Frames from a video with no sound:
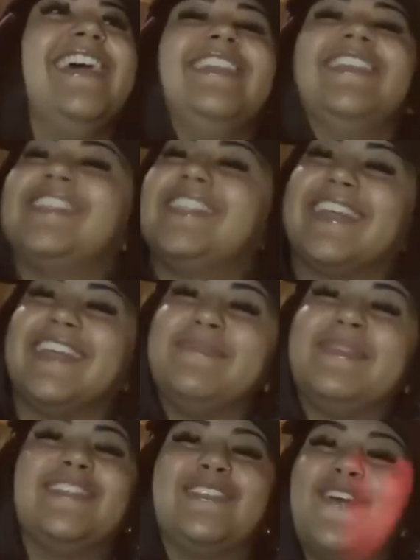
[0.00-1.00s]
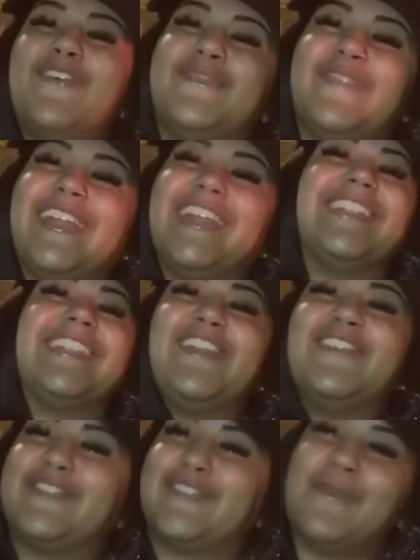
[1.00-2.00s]
this is gonna be so funny, because I
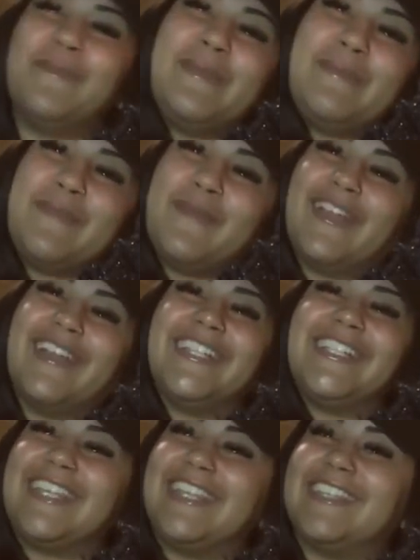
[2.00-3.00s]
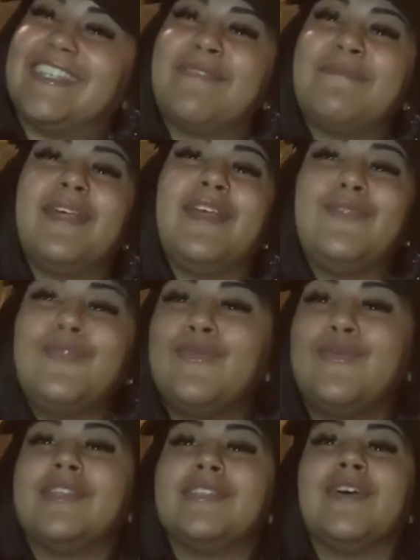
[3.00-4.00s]
know so many people are gonna see this and be like, you
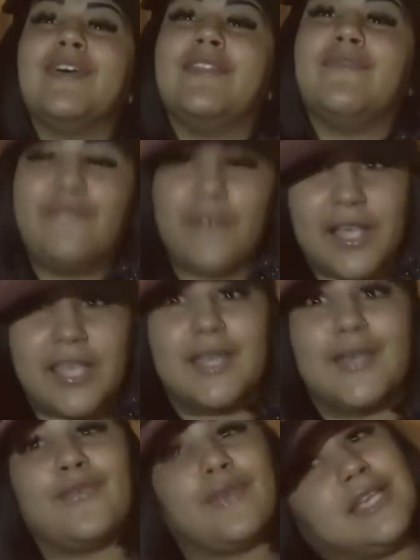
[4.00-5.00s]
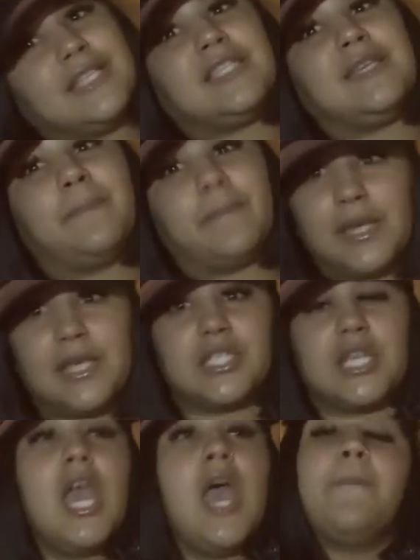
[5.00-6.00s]
is a fucking crazy bitch.
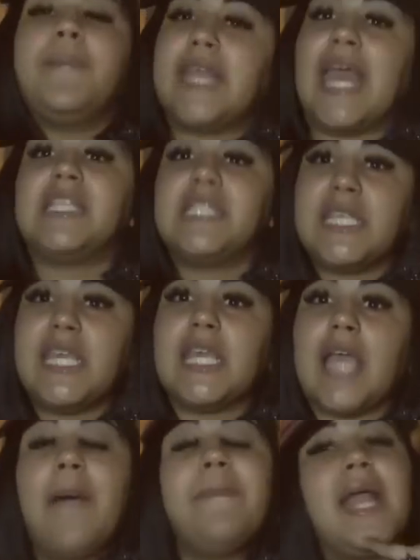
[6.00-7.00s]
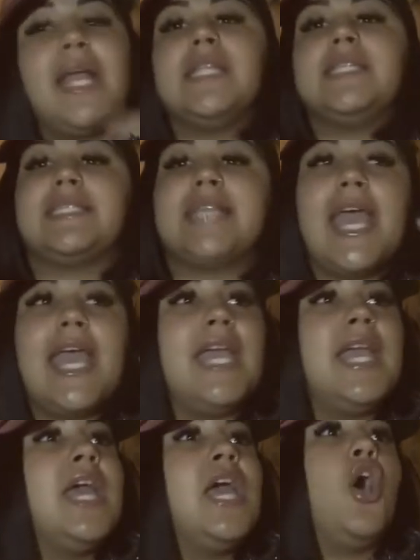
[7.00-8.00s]
But that's tea. I'm not gonna say,
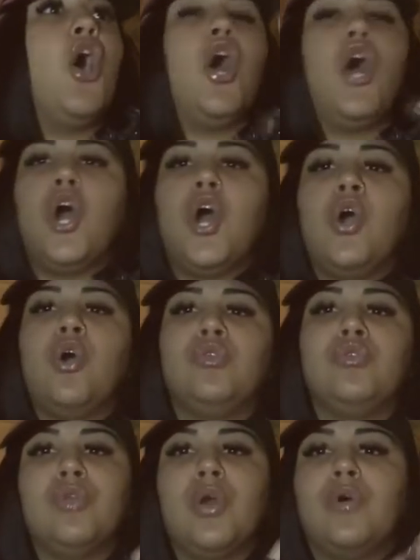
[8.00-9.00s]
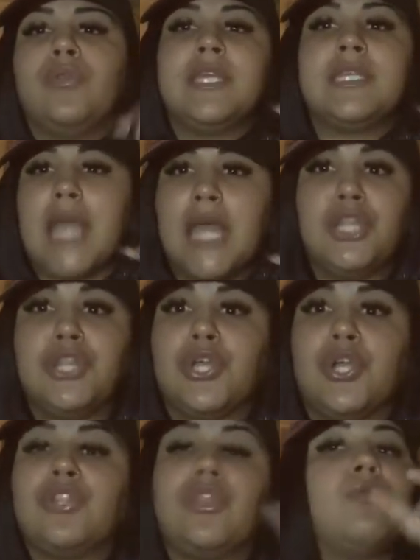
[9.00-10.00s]
oh, this, that, and the
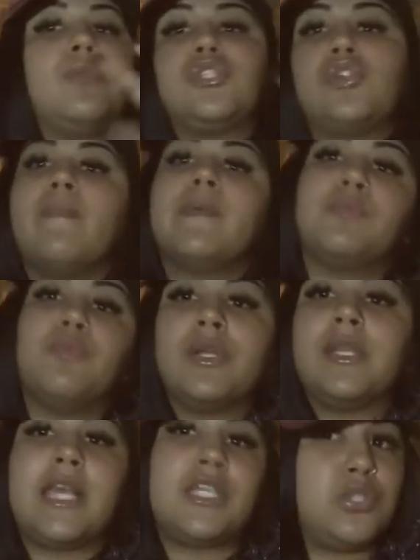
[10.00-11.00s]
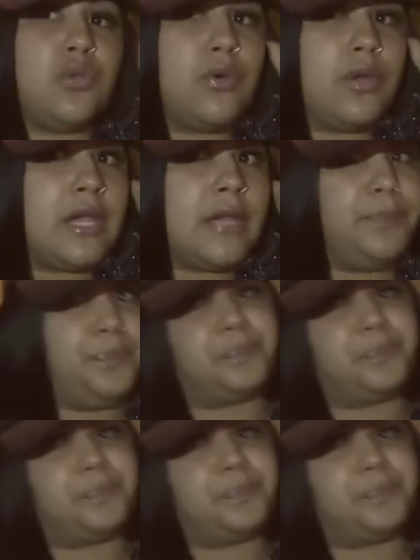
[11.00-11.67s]
third. There was so much more to that story,